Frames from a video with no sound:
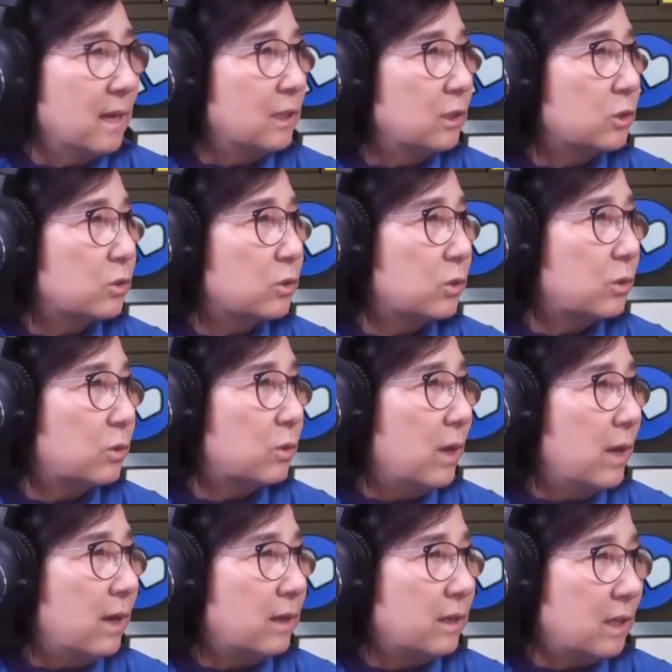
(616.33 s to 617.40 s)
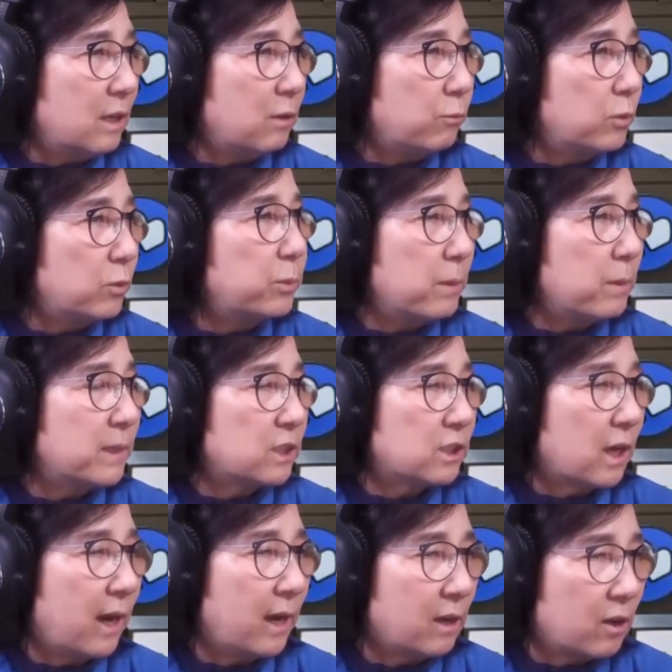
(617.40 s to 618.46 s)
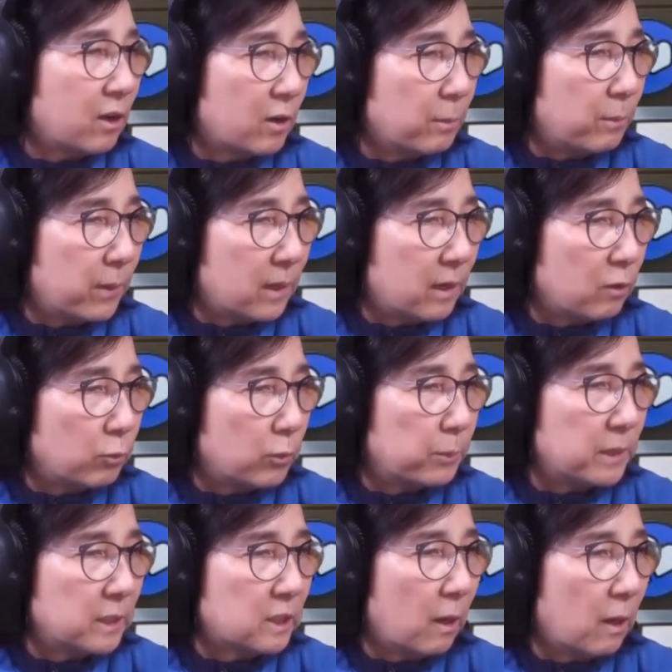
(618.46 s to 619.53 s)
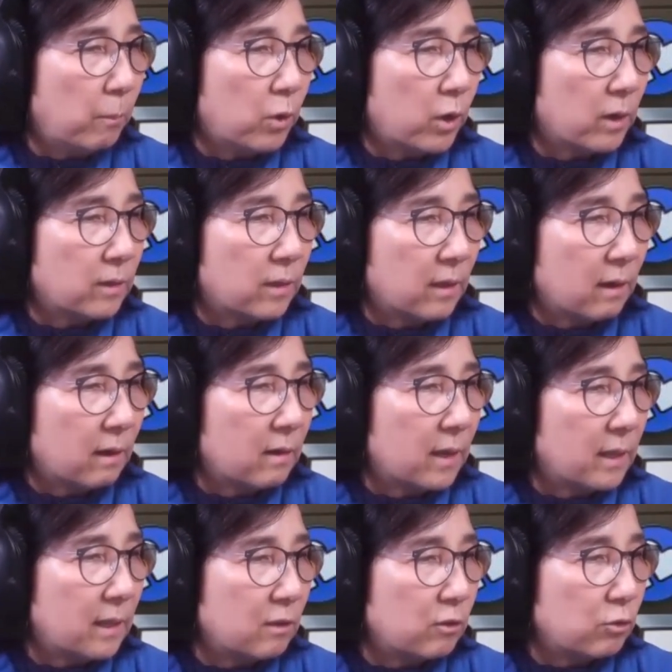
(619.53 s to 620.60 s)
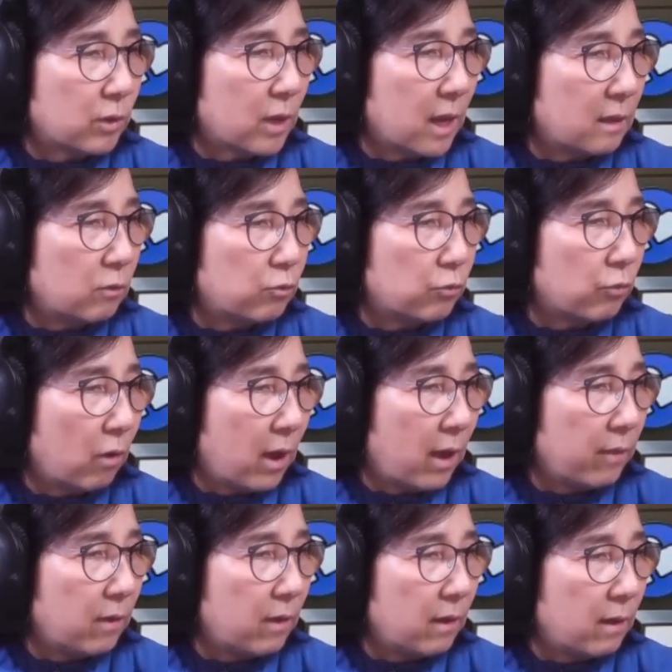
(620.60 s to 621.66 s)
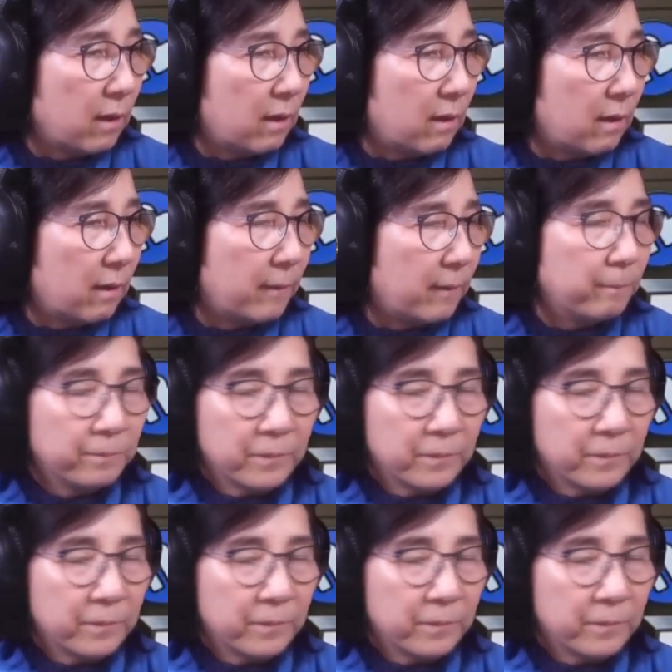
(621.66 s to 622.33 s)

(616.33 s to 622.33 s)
So it will be much higher, but it will be somewhere there. And then you can draw the